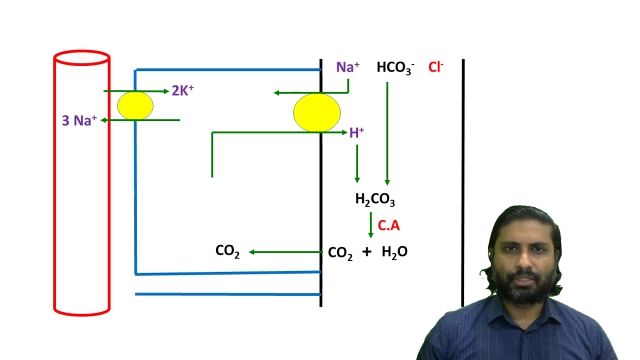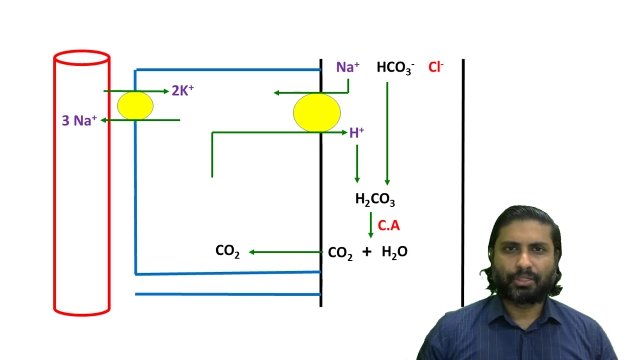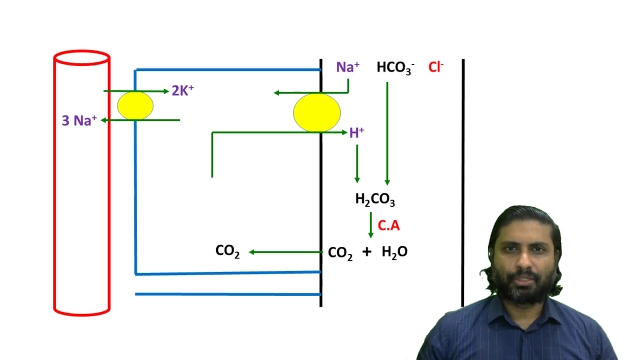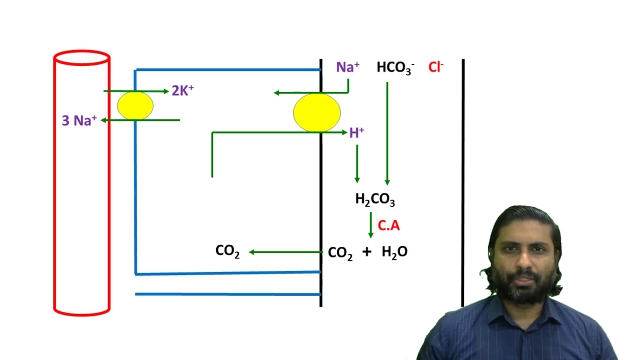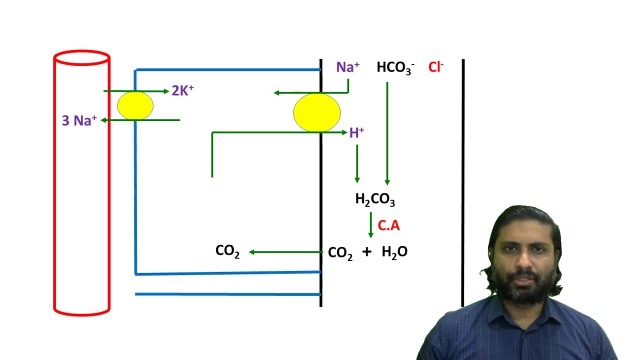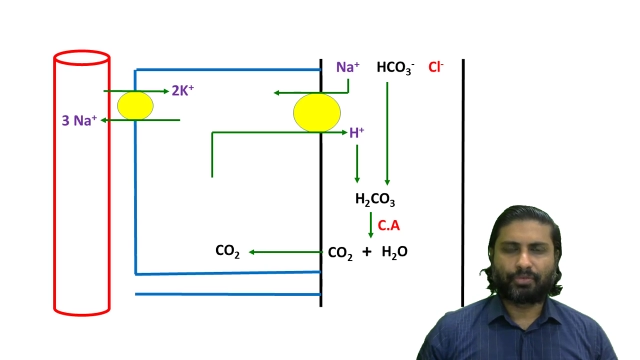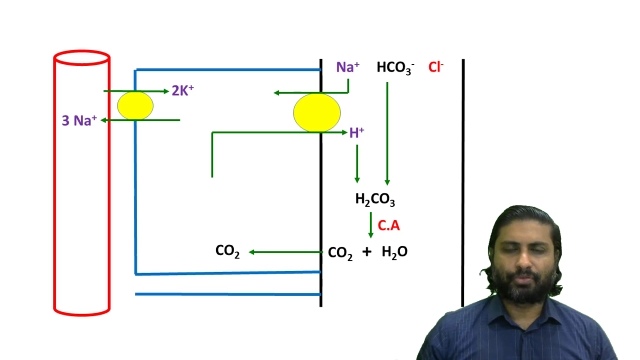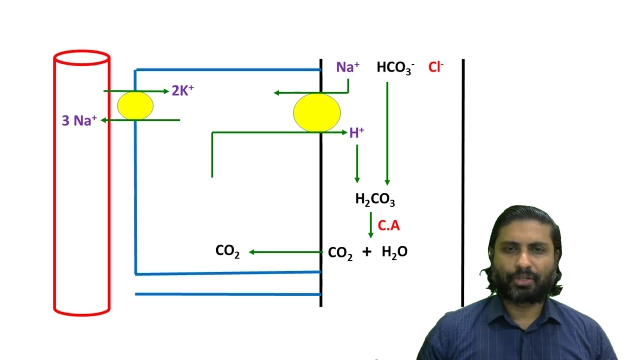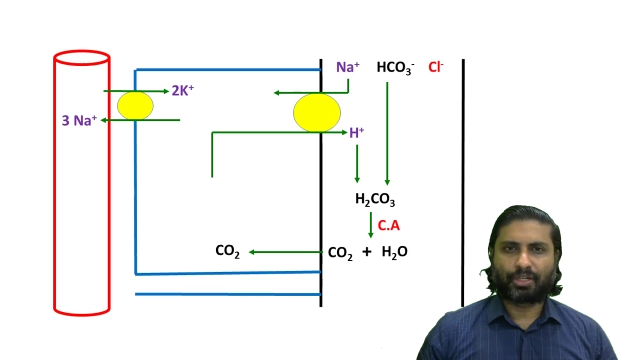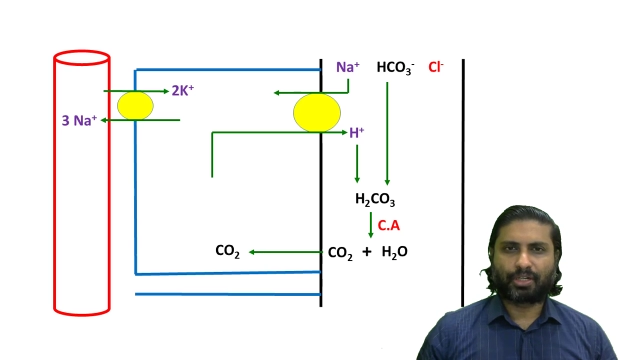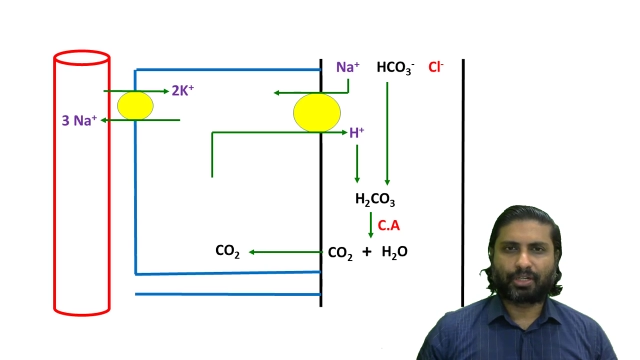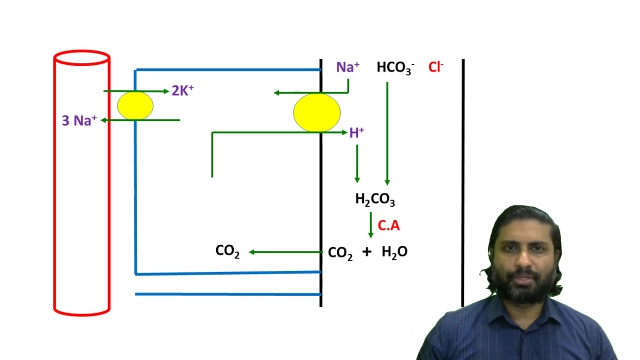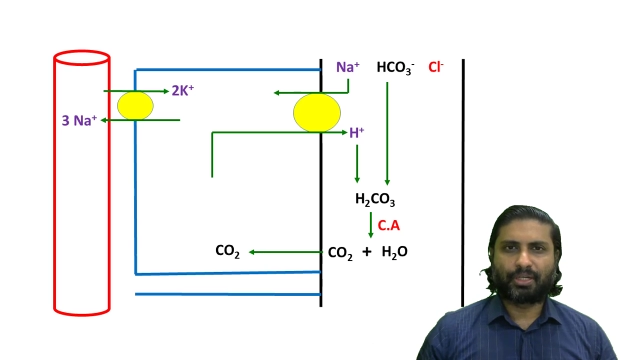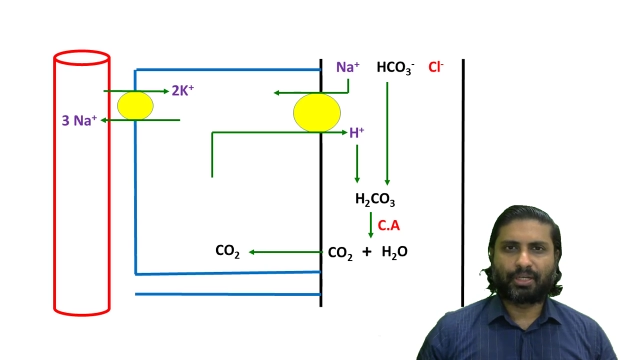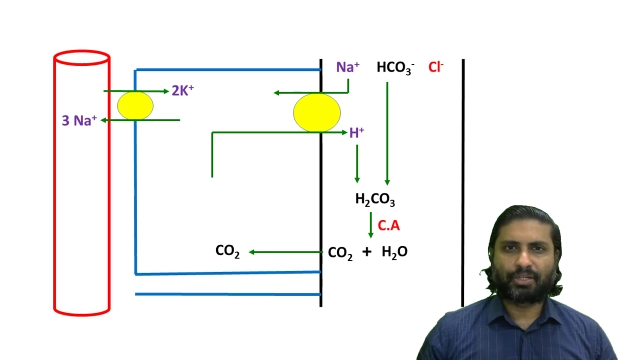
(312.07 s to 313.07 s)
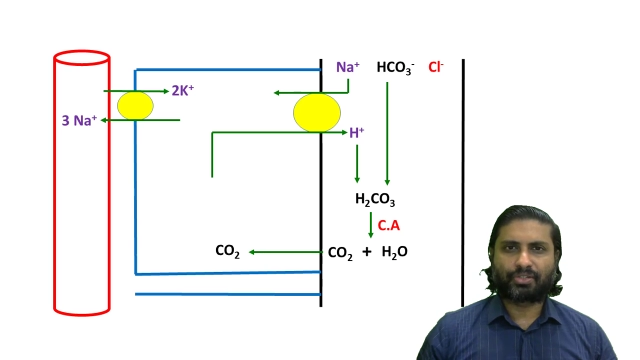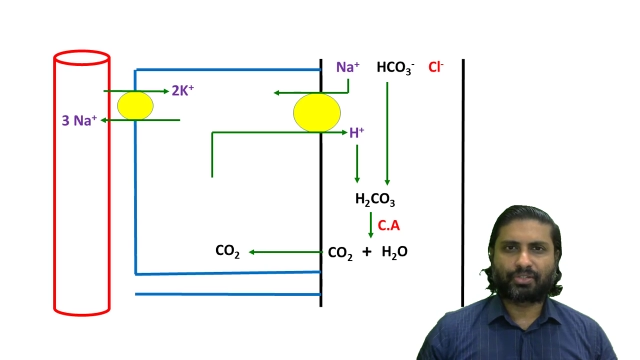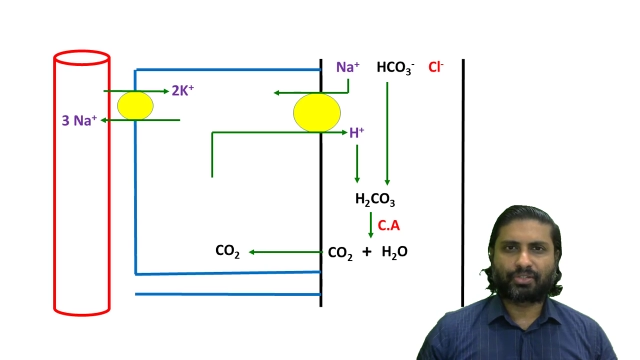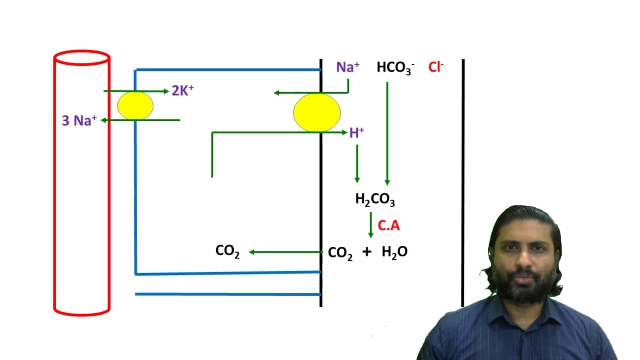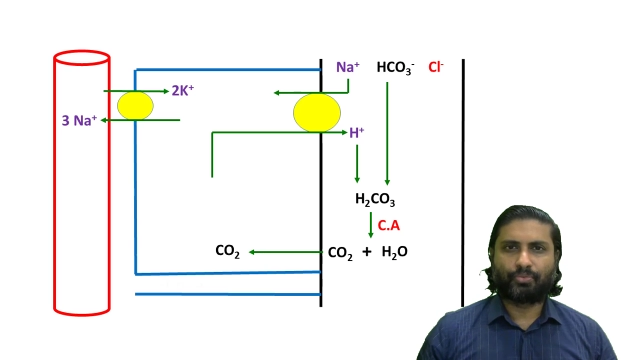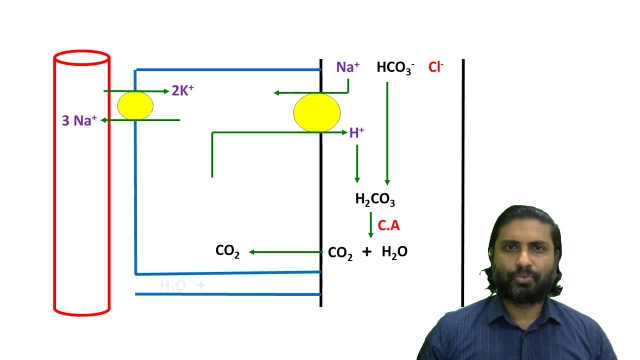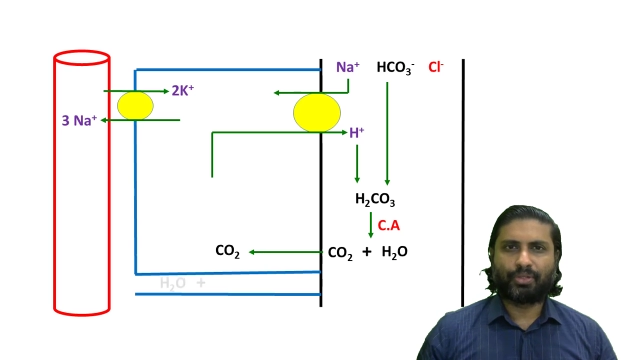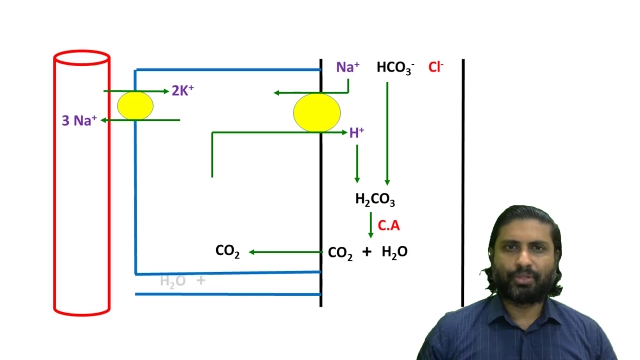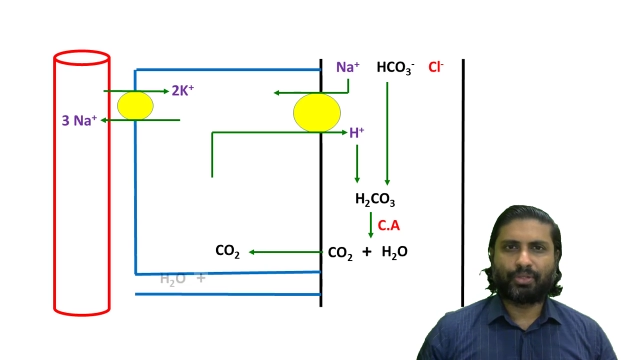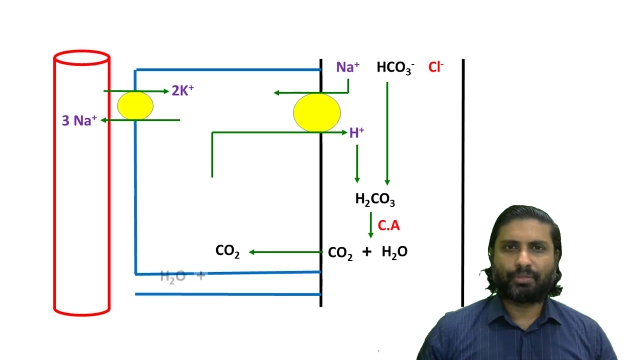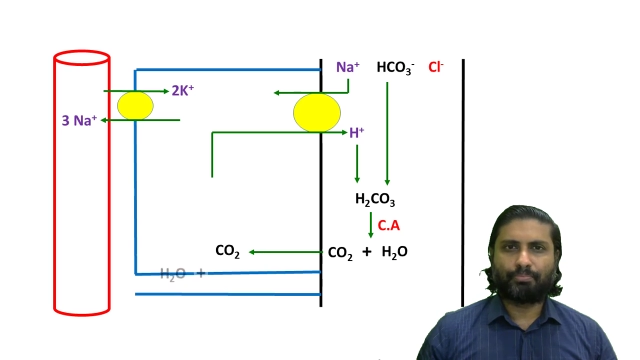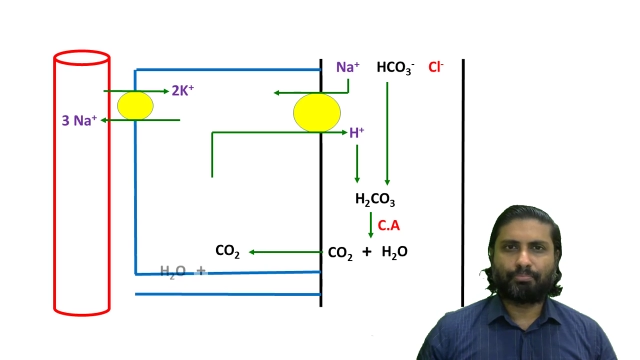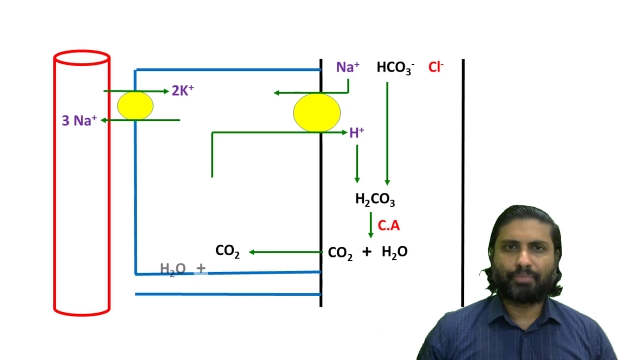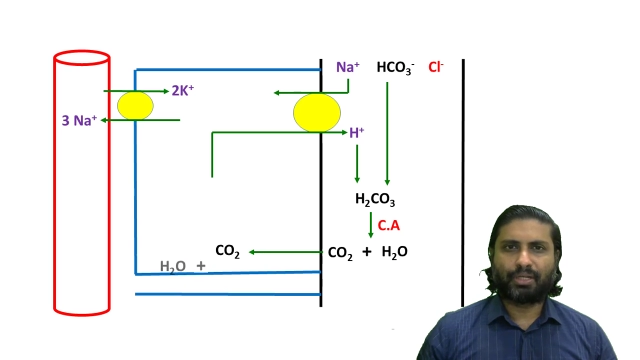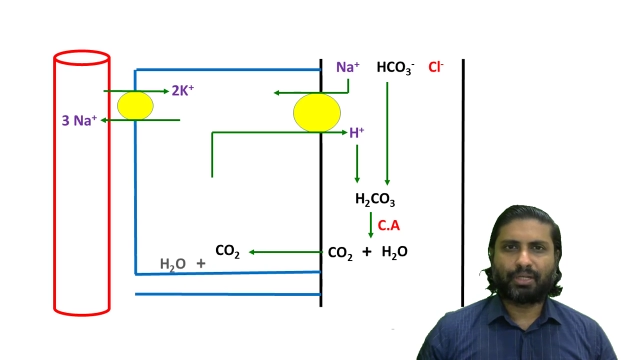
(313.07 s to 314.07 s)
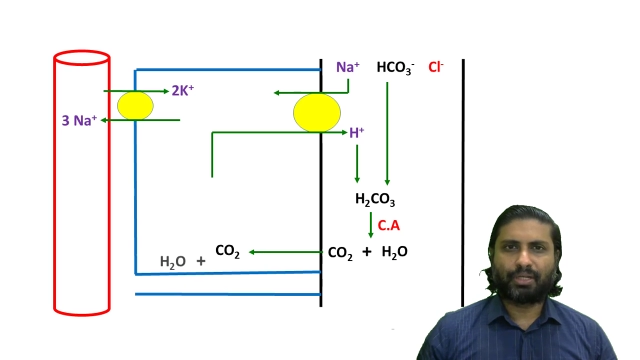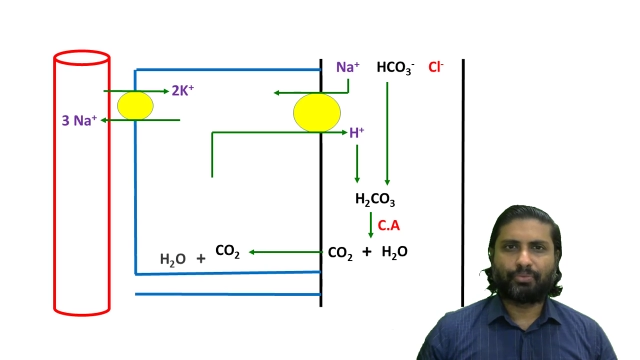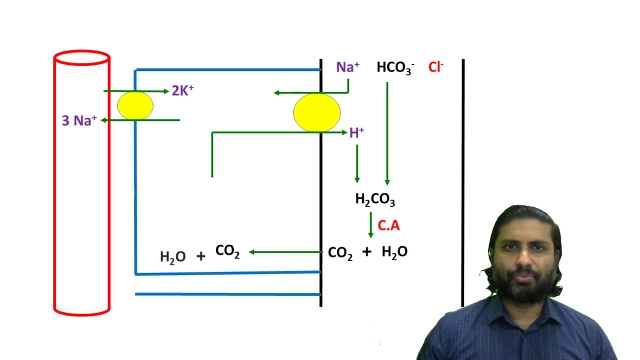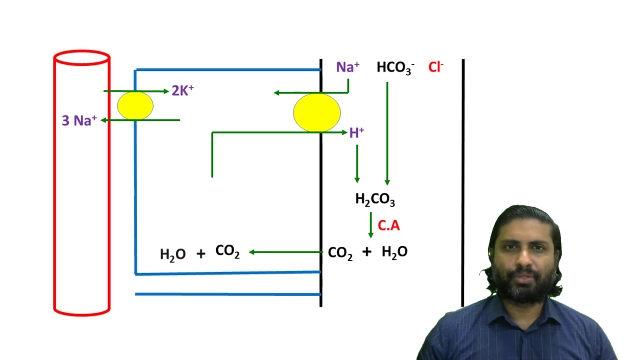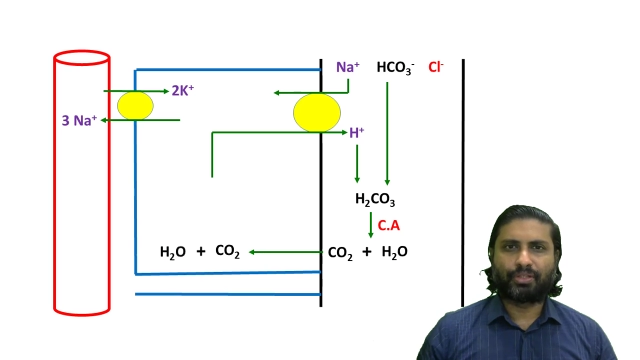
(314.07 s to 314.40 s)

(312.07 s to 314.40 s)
and therefore carbon dioxide will combine